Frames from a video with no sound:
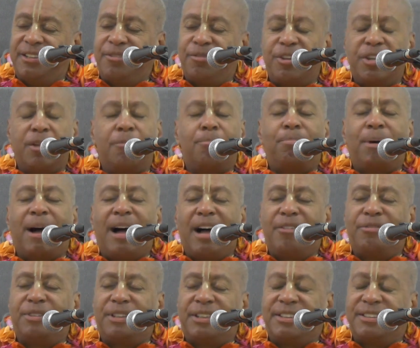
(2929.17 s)
for the
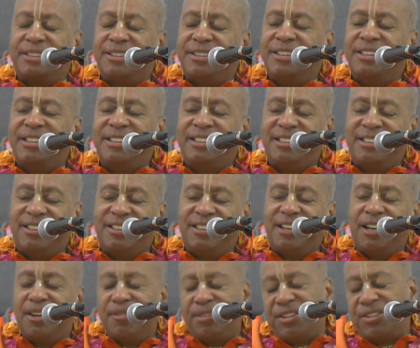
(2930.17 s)
bhava
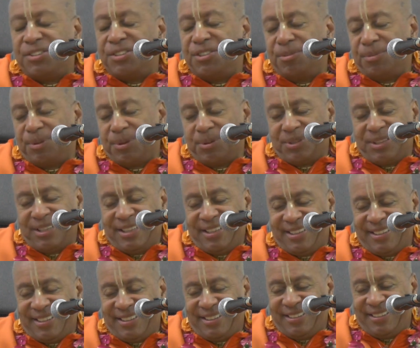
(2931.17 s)
of his
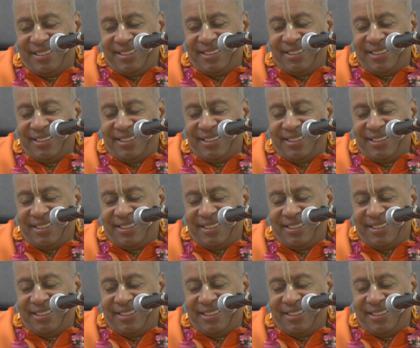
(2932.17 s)
devotees.